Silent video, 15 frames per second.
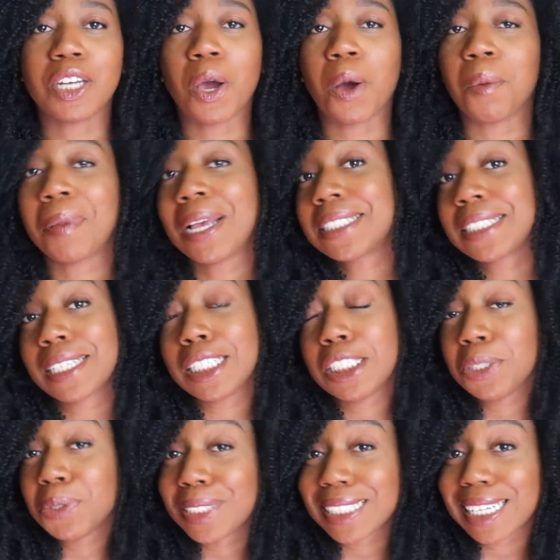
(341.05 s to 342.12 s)
you know, basically
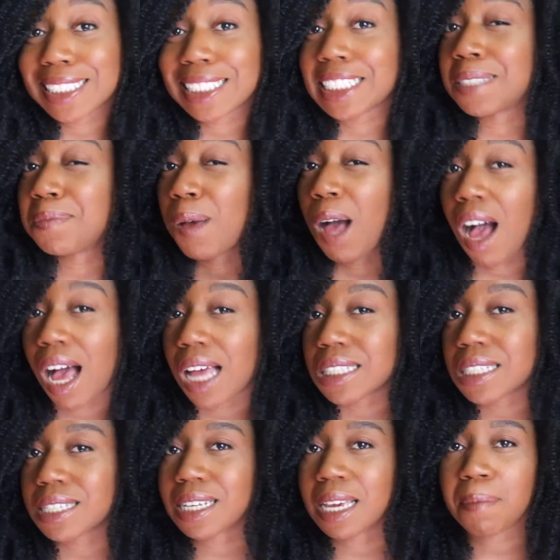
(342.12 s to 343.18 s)
using us as
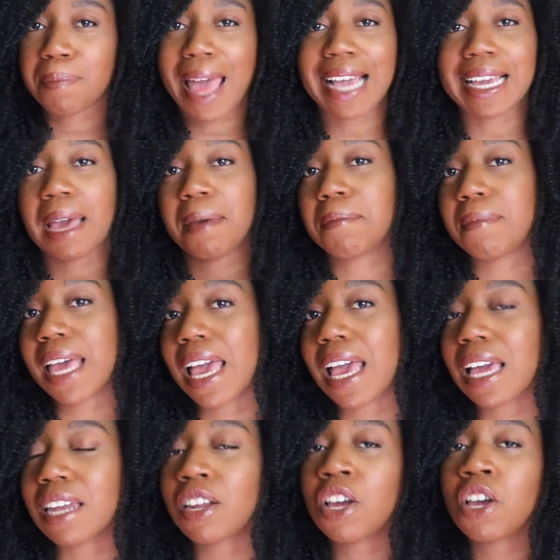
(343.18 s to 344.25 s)
pawns to get back at
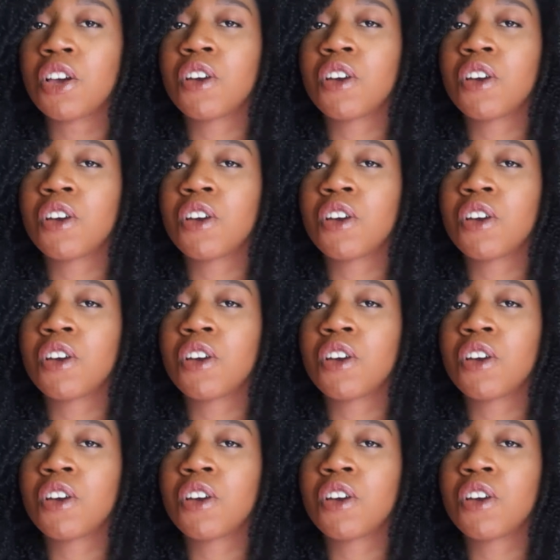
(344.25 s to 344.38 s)
men,